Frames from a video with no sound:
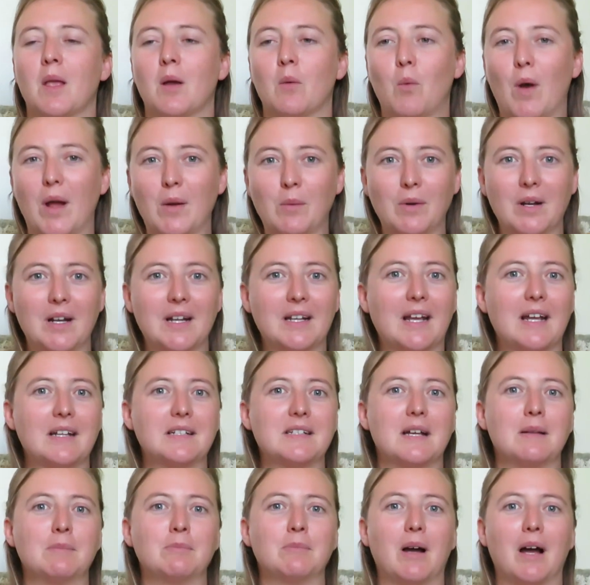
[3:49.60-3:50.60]
When will it get
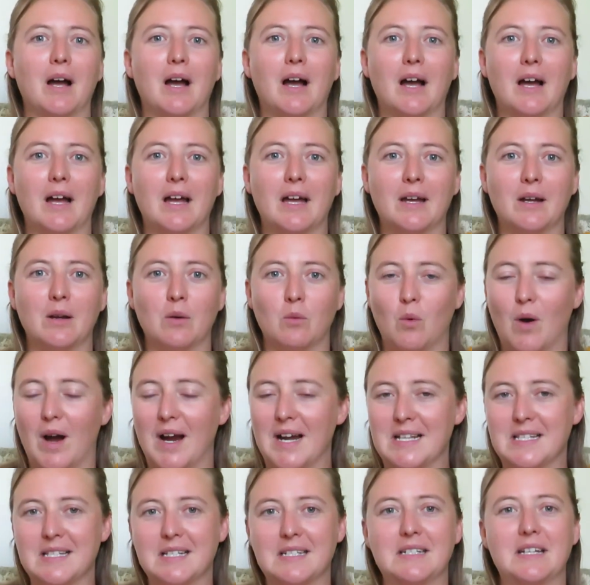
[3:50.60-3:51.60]
done by?
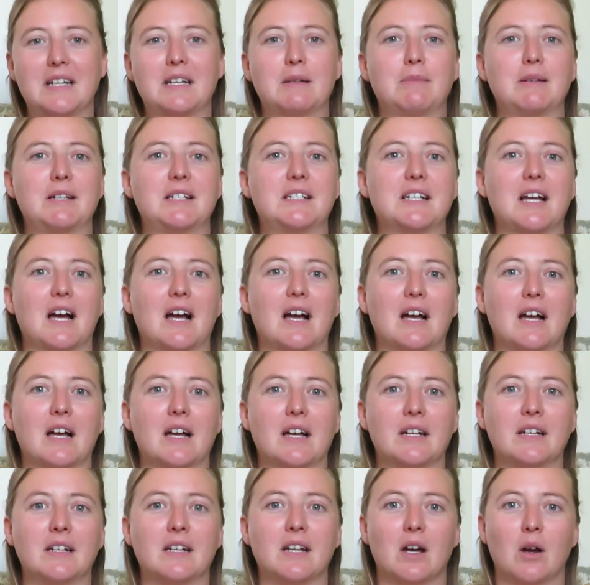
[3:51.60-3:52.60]
Why does it need to be
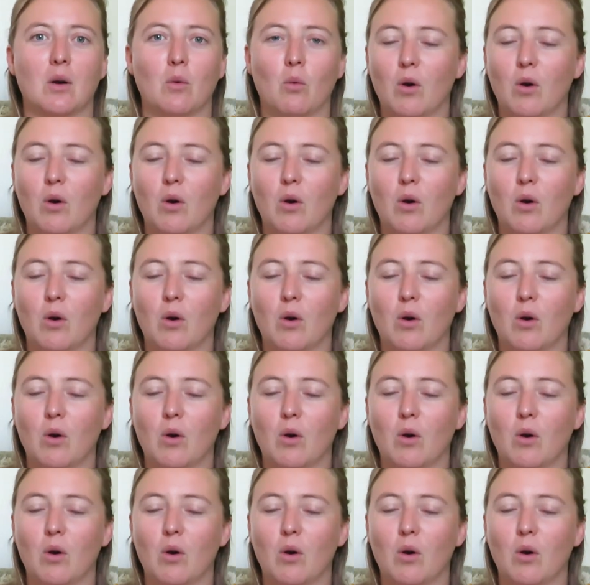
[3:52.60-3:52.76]
done?